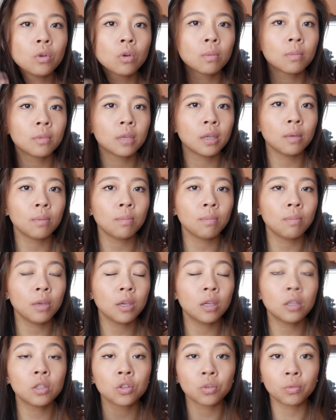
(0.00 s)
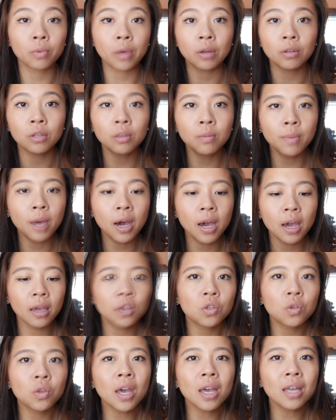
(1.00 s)
normally be surrounded
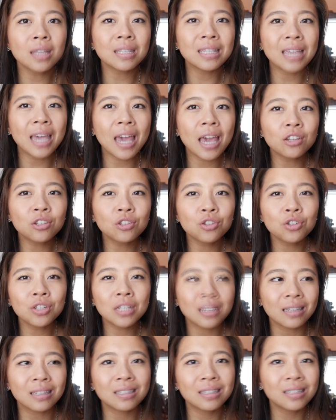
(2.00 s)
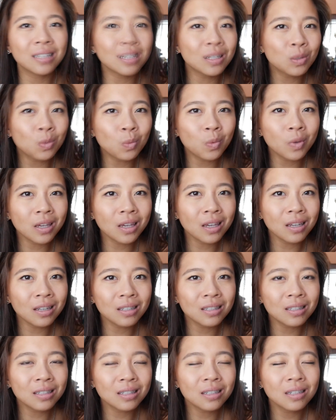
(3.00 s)
by. So that extra 6
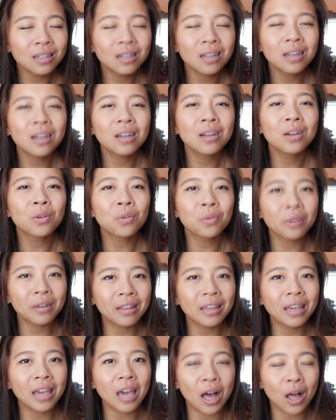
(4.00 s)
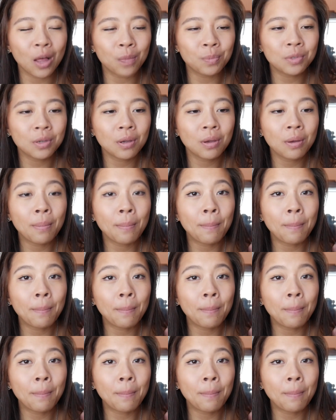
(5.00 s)
weeks really helped.